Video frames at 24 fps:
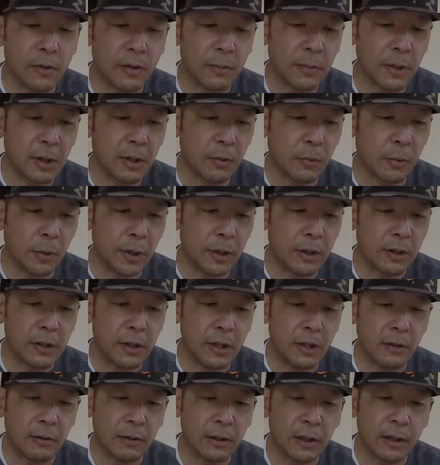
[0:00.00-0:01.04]
something
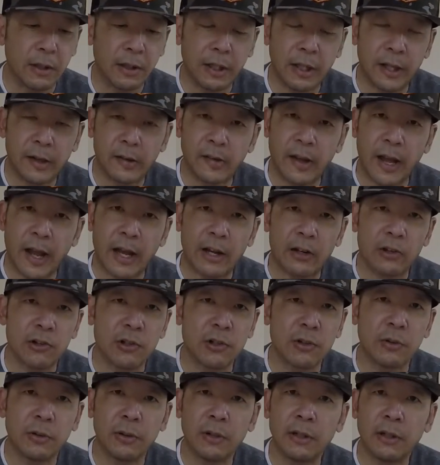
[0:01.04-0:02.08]
with either a little less
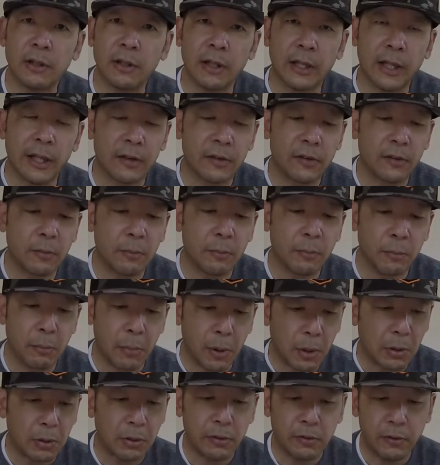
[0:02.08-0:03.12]
action or a little less
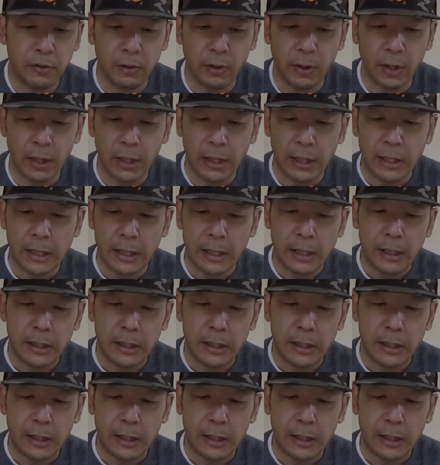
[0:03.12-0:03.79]
bulk to it.